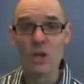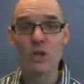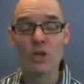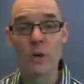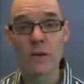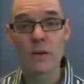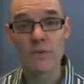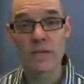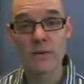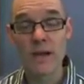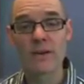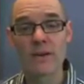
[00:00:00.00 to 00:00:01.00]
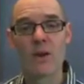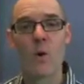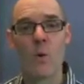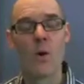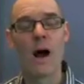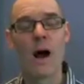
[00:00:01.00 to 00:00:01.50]
You want to figure out,
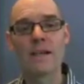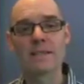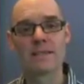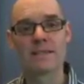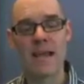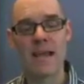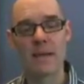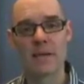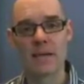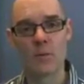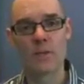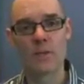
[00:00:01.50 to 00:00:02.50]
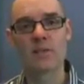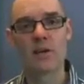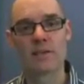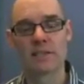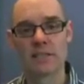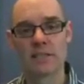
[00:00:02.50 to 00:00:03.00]
why is this happening? What's
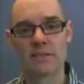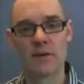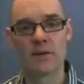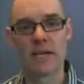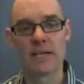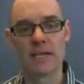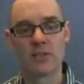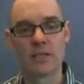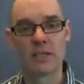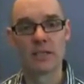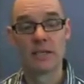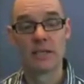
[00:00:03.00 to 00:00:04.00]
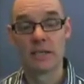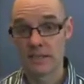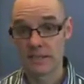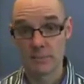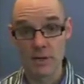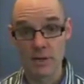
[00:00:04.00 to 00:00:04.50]
causing this variation? Is
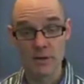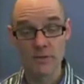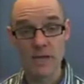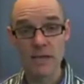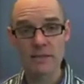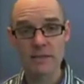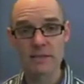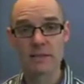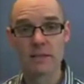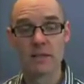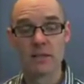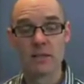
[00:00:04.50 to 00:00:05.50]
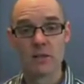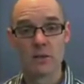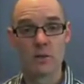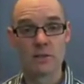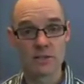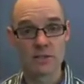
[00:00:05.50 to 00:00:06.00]
it peer effects
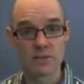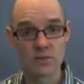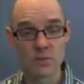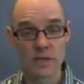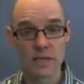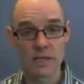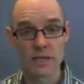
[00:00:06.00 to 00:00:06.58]
or is it sorting?